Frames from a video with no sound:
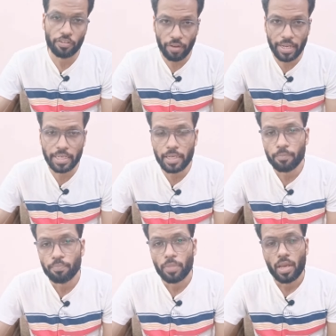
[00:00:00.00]

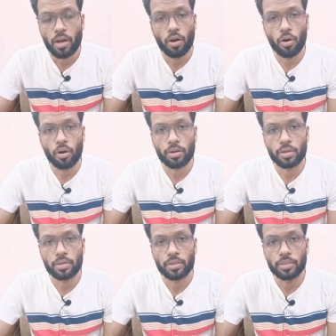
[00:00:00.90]
defining or
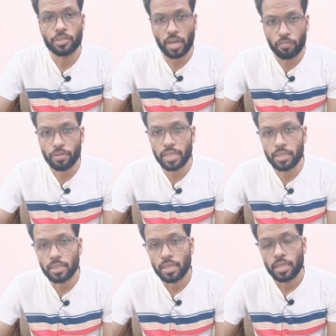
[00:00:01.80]

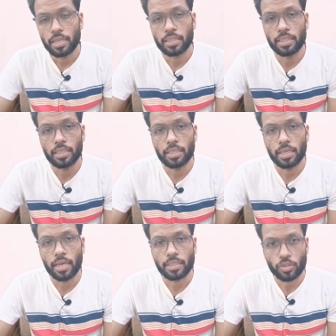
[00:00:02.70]
drafting
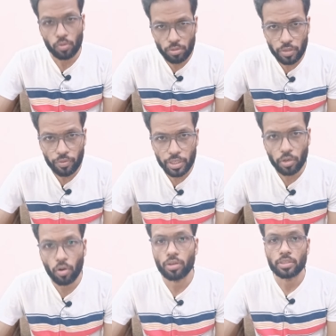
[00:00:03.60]
the
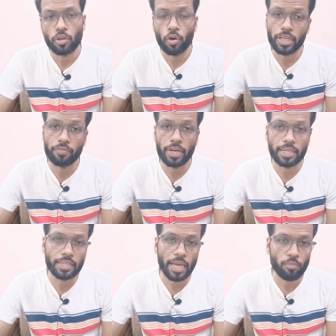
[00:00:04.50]
exclusivity clause or
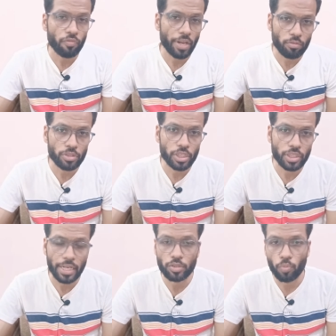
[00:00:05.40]
even at the time of negotiation